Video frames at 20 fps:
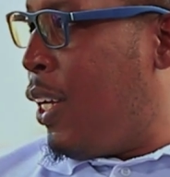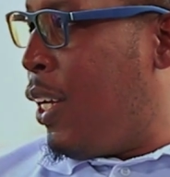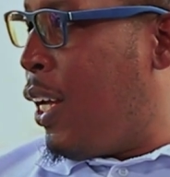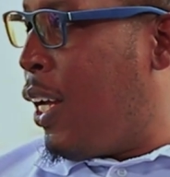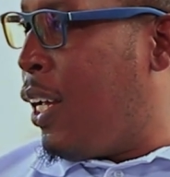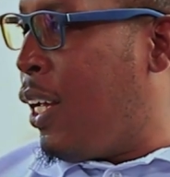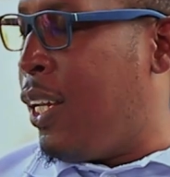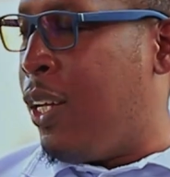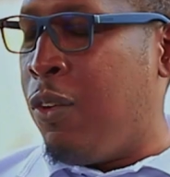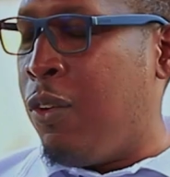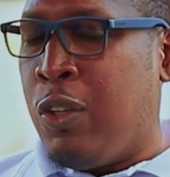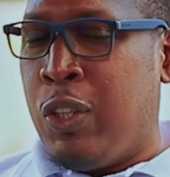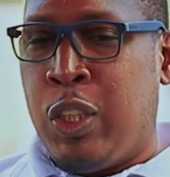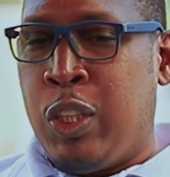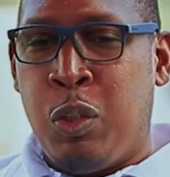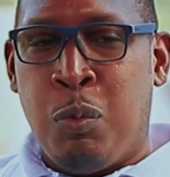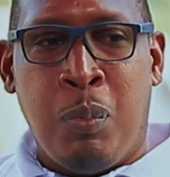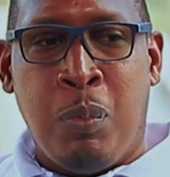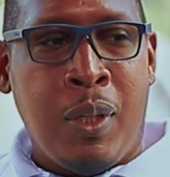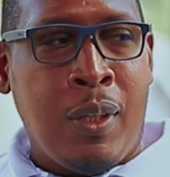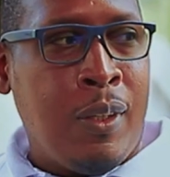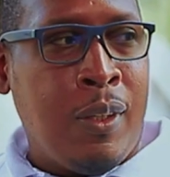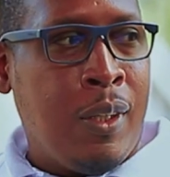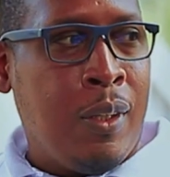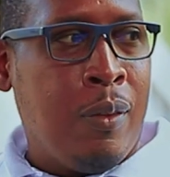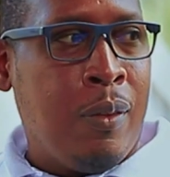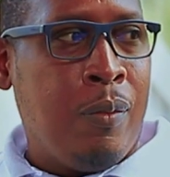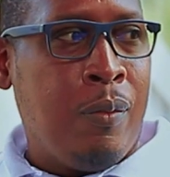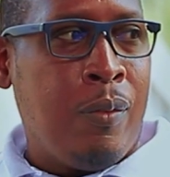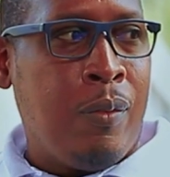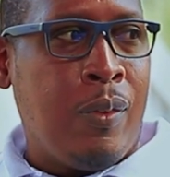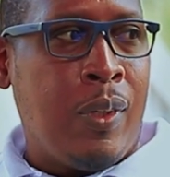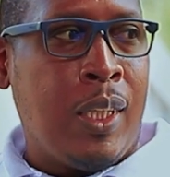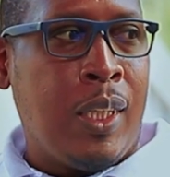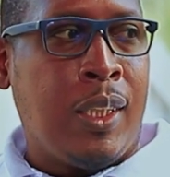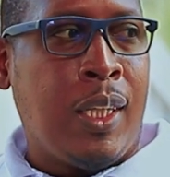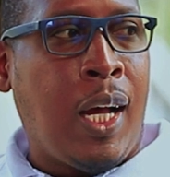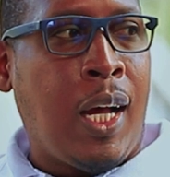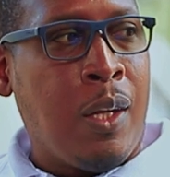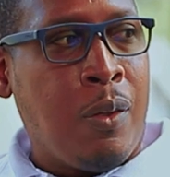they are. They don't smell.
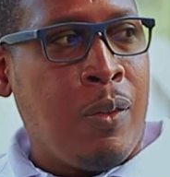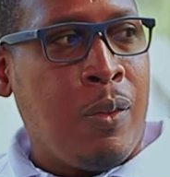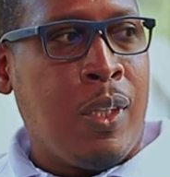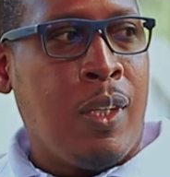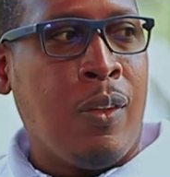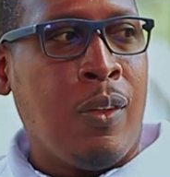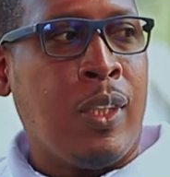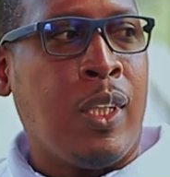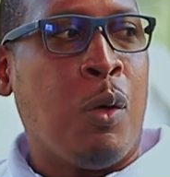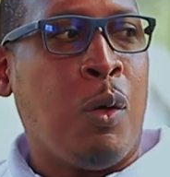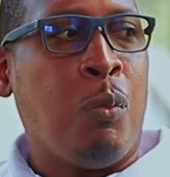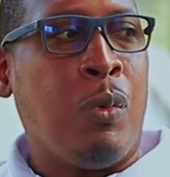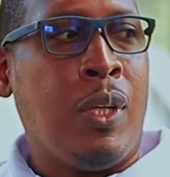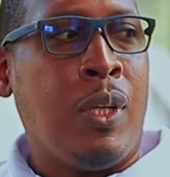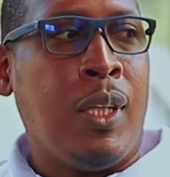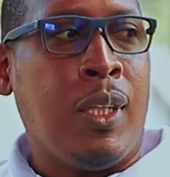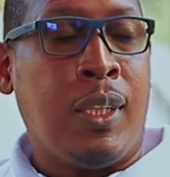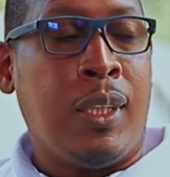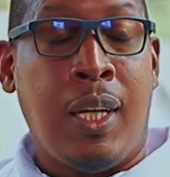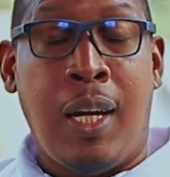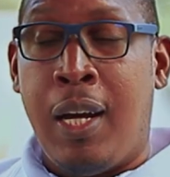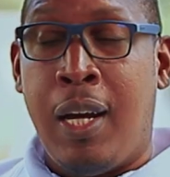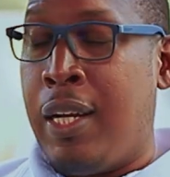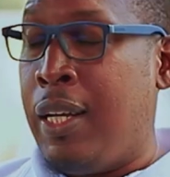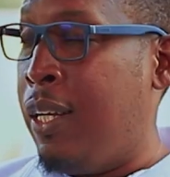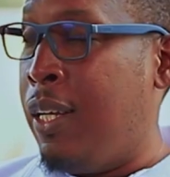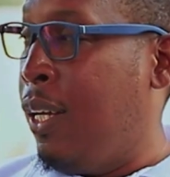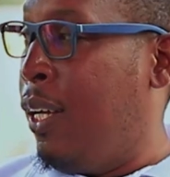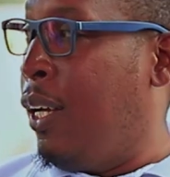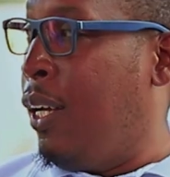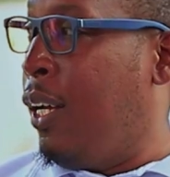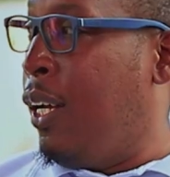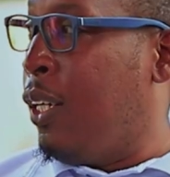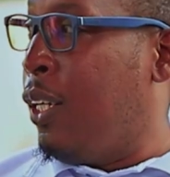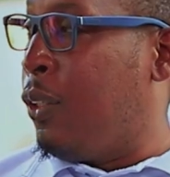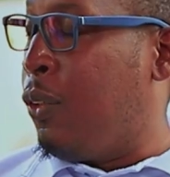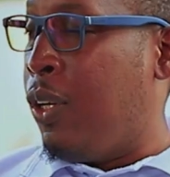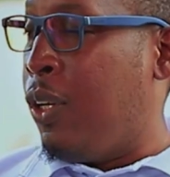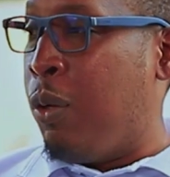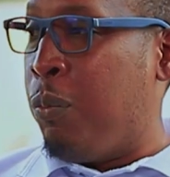It's hard to tell somebody is high.
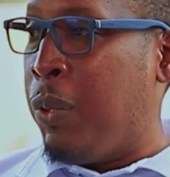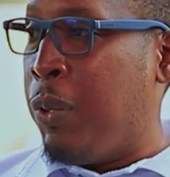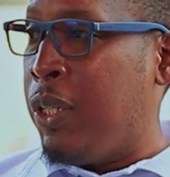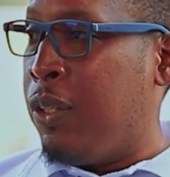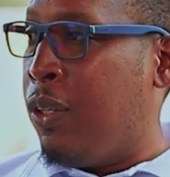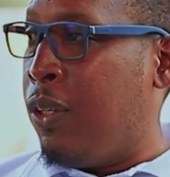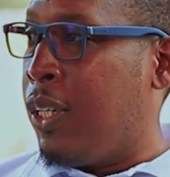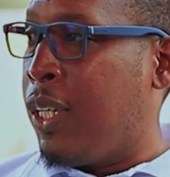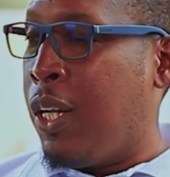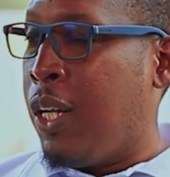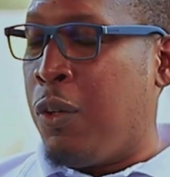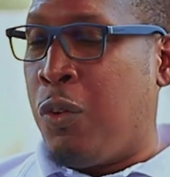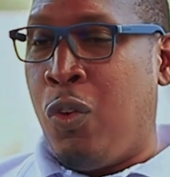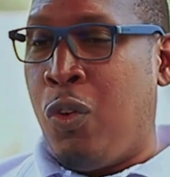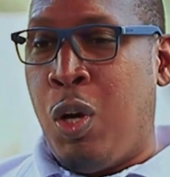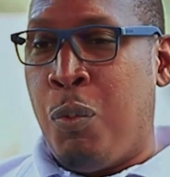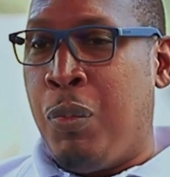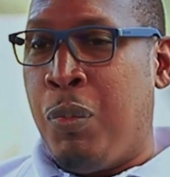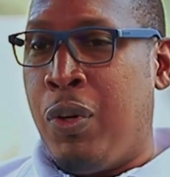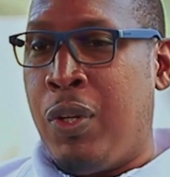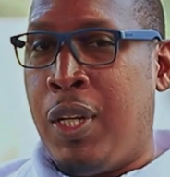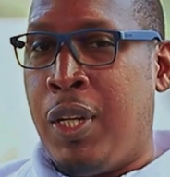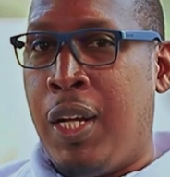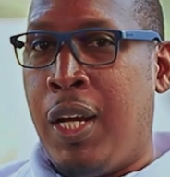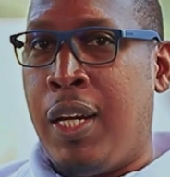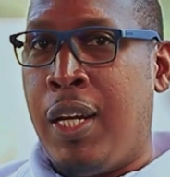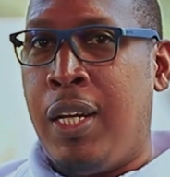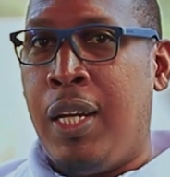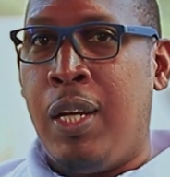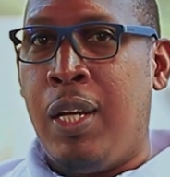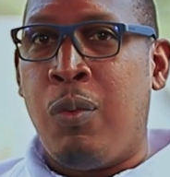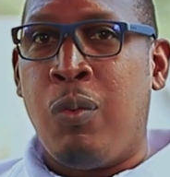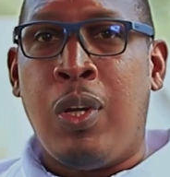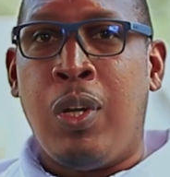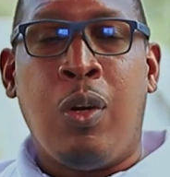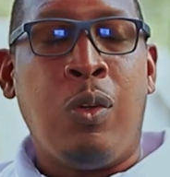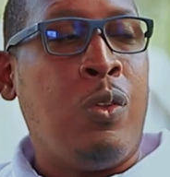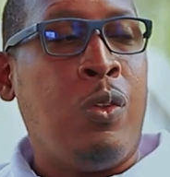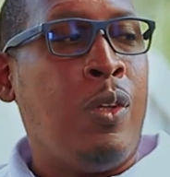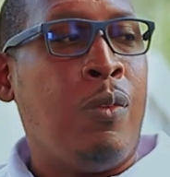So the person can go about their day
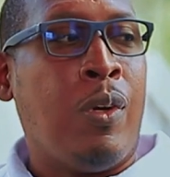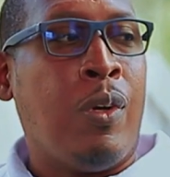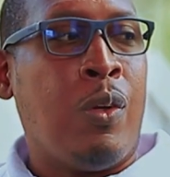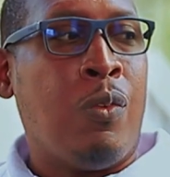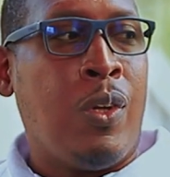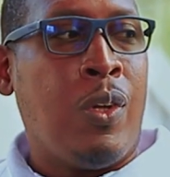without you even